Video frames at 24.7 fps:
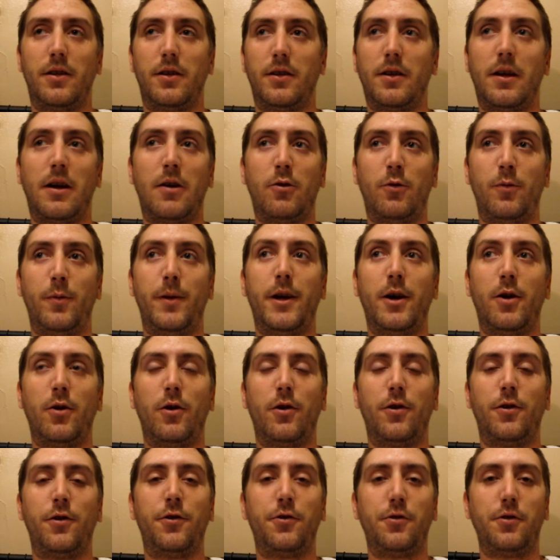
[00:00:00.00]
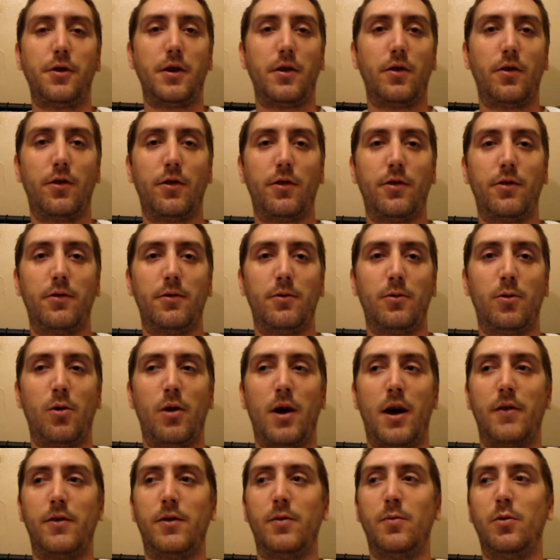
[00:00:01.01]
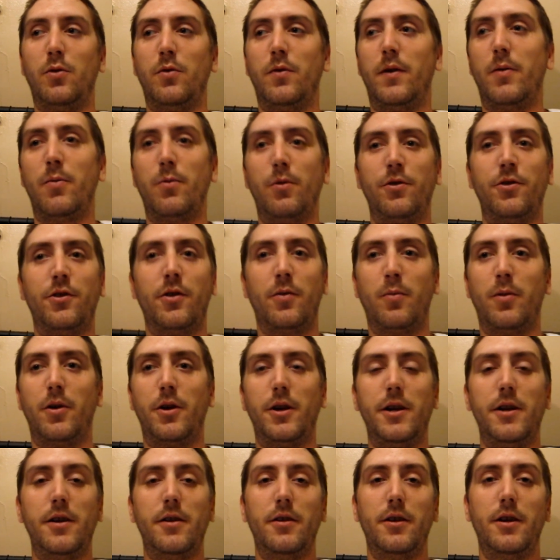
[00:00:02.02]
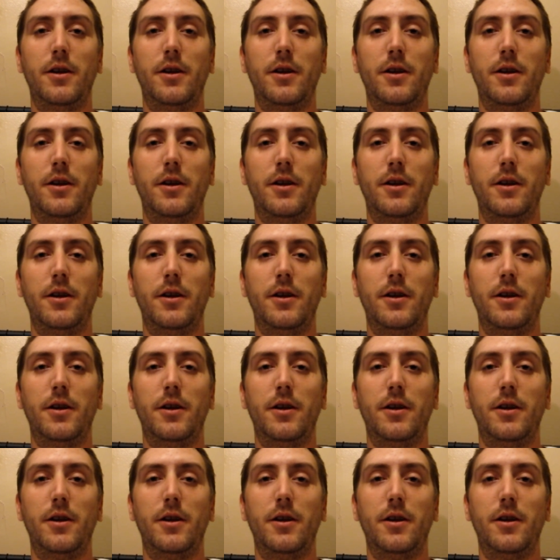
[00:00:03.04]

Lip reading: I would be out on the streets or have to move in with somebody.